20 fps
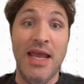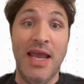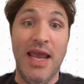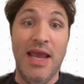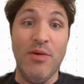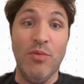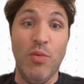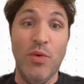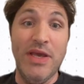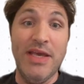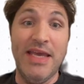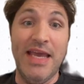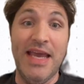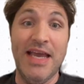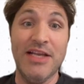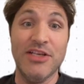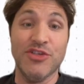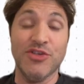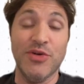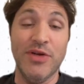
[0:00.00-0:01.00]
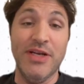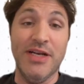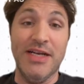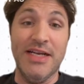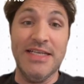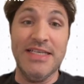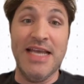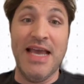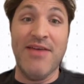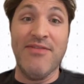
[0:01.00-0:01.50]
And we can't treat it
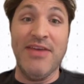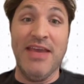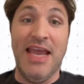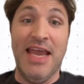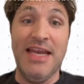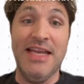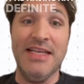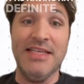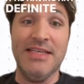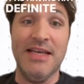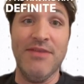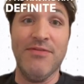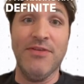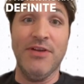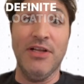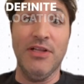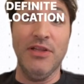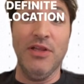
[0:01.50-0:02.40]
as having any definite